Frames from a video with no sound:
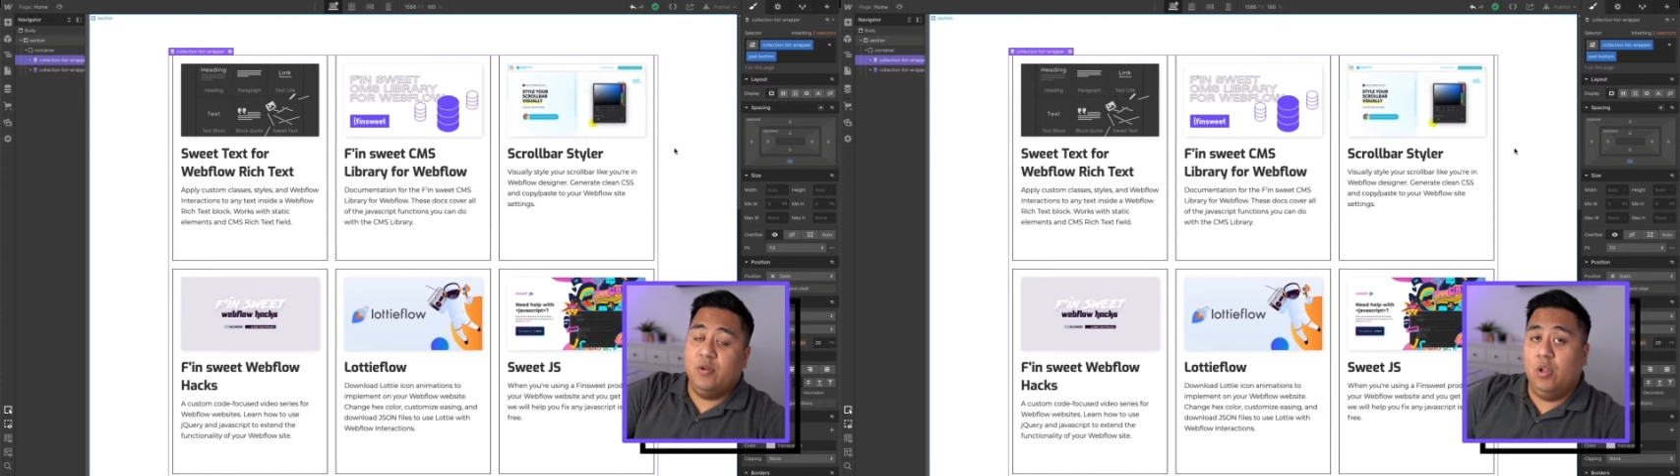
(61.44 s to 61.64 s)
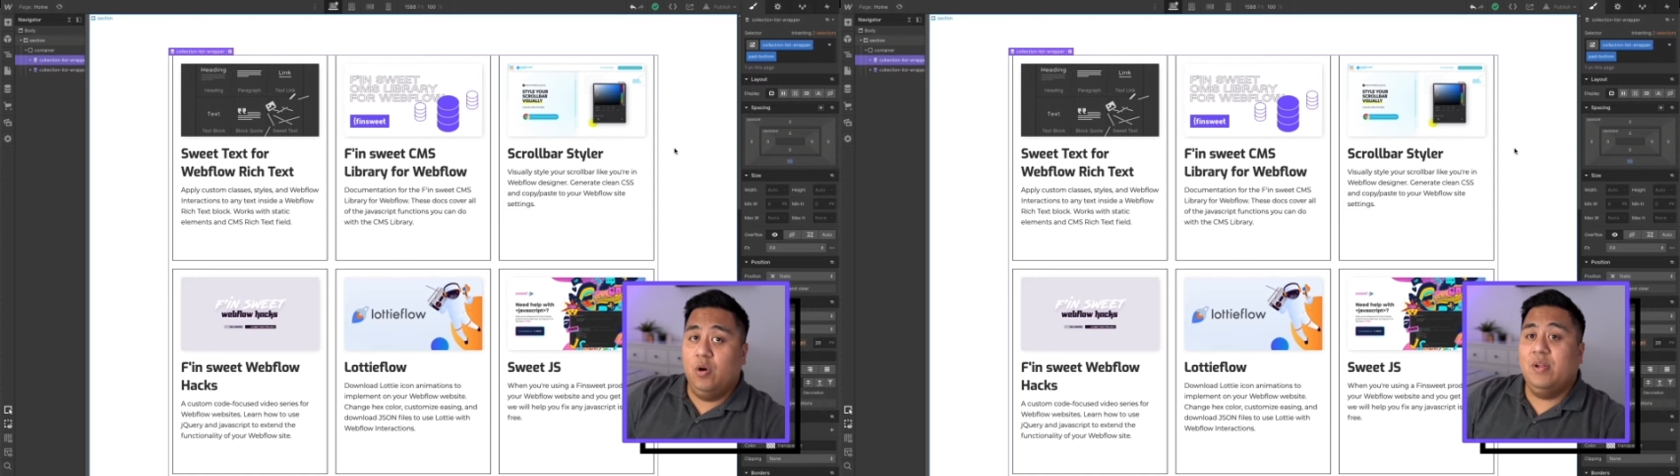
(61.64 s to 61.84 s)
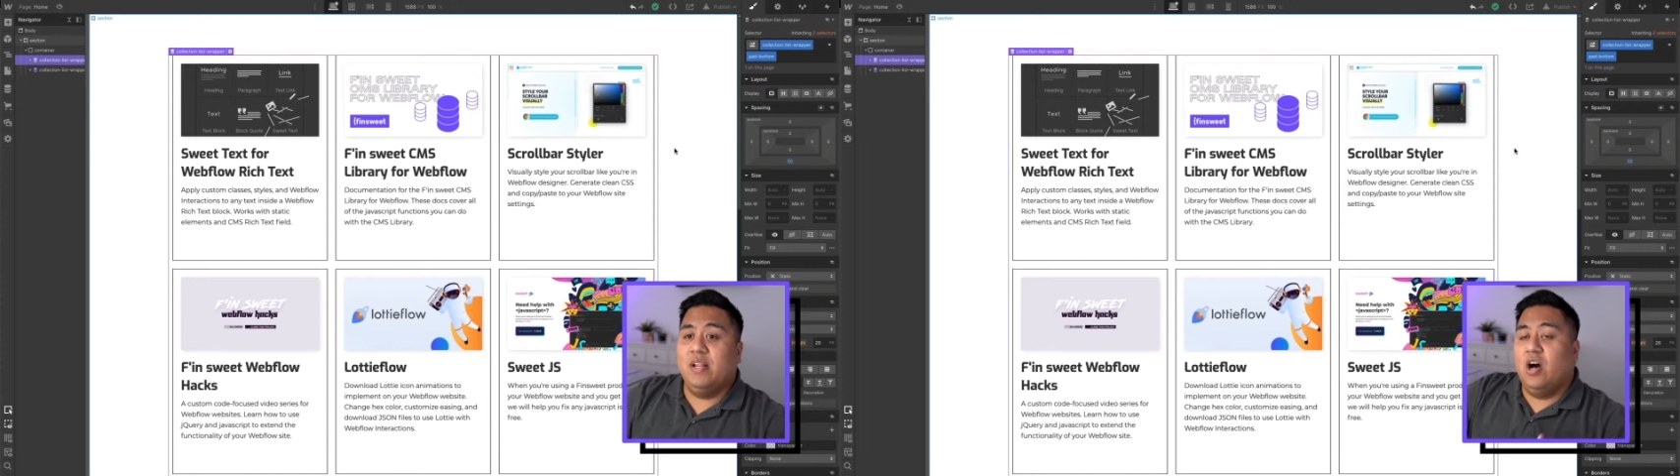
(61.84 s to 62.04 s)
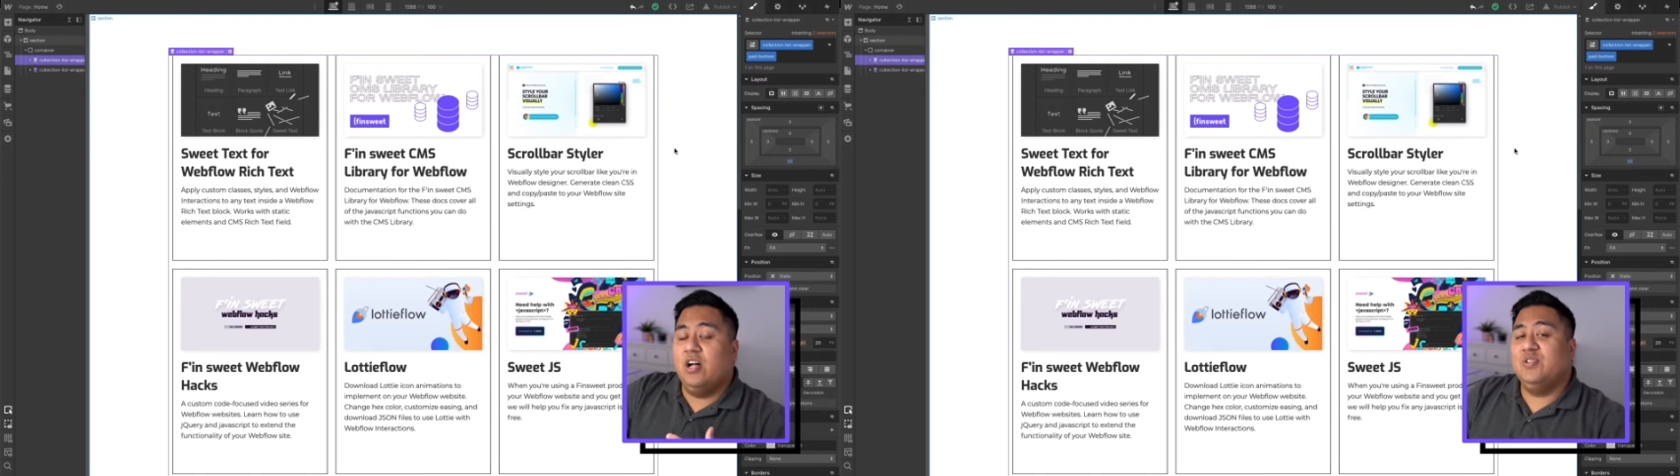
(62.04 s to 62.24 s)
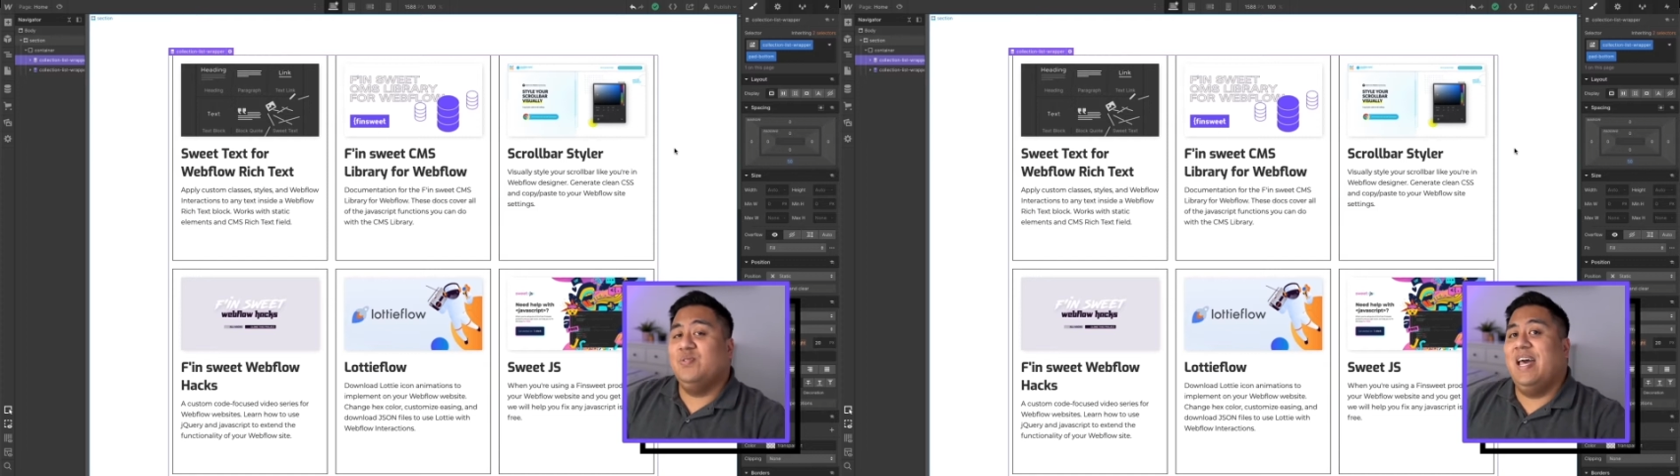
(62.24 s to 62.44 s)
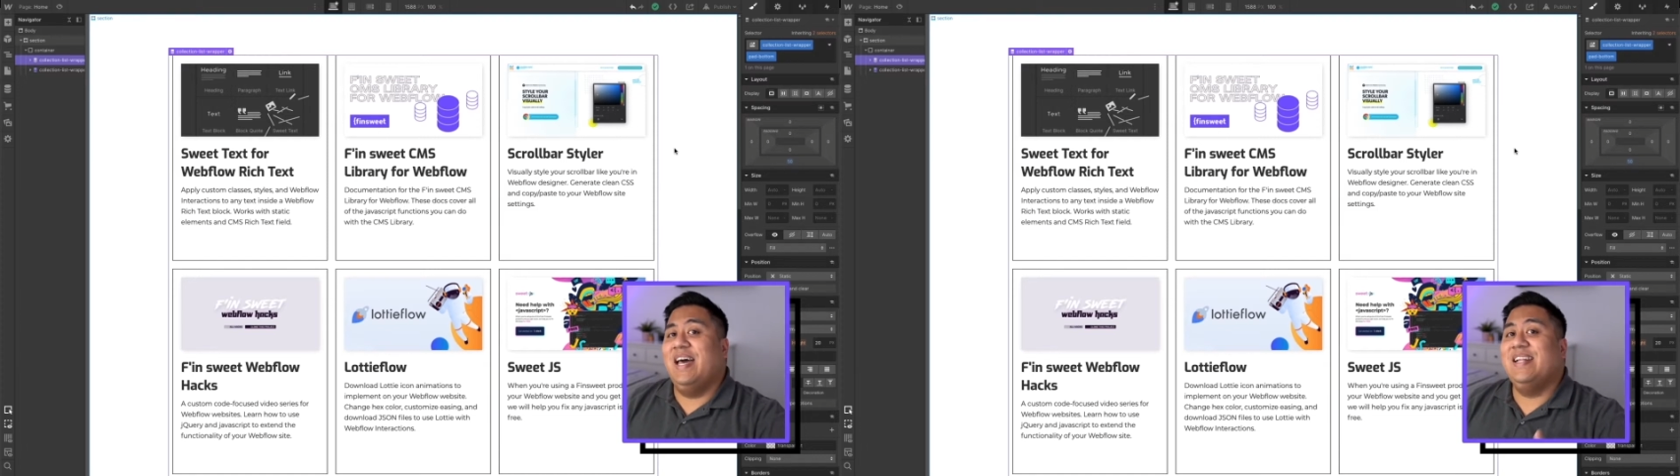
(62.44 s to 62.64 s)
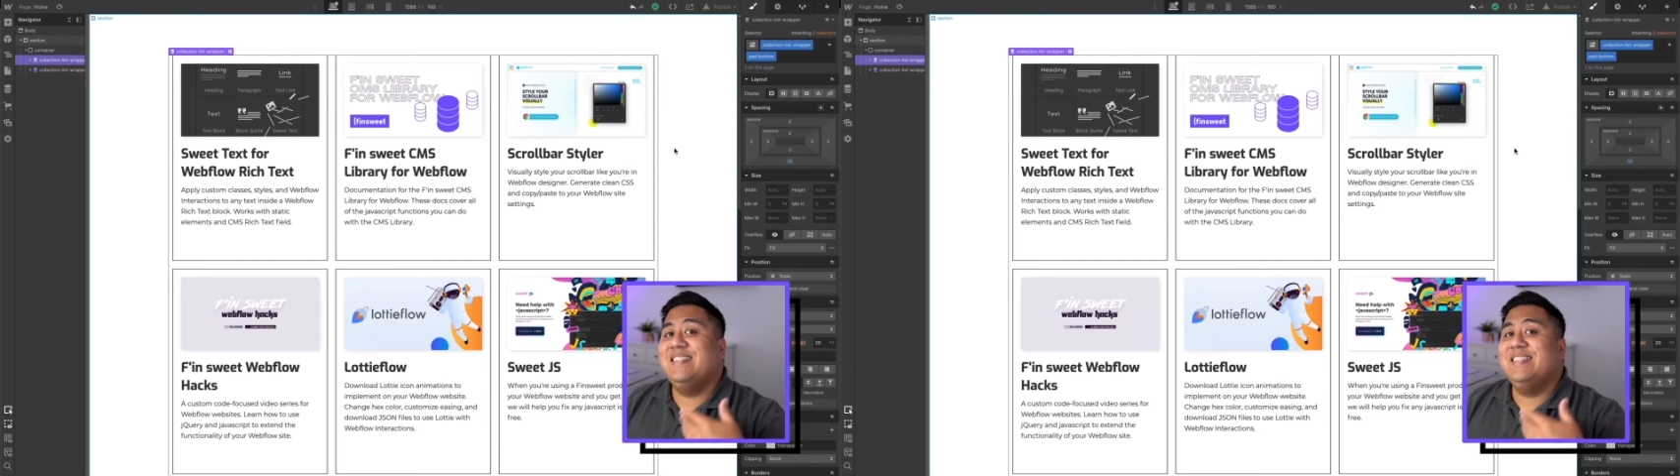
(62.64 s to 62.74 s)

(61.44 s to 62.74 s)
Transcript: load it onto that